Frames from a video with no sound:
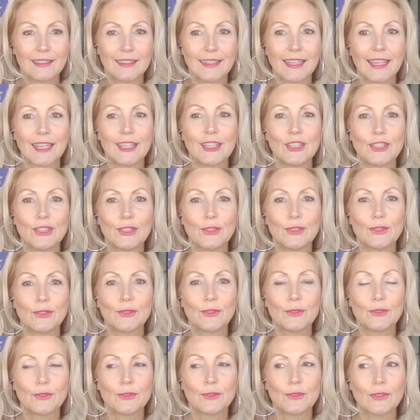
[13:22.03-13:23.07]
that
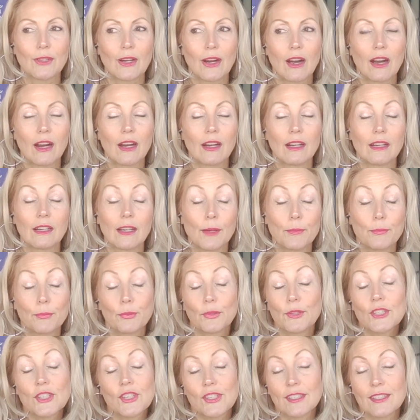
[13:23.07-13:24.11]
you are
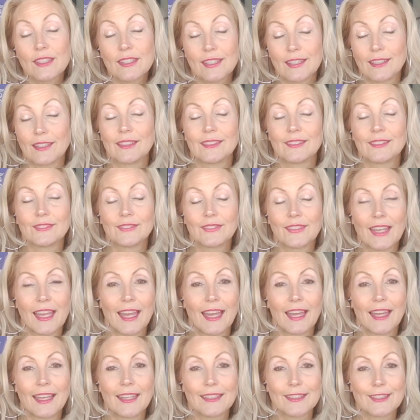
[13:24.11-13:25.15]
appreciative
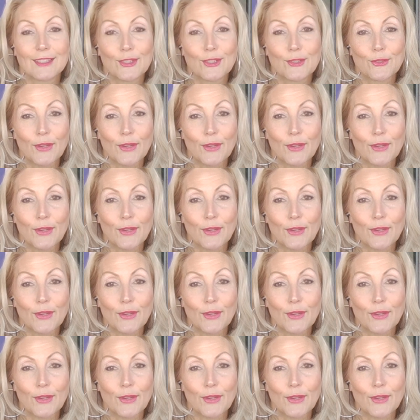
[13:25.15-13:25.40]
and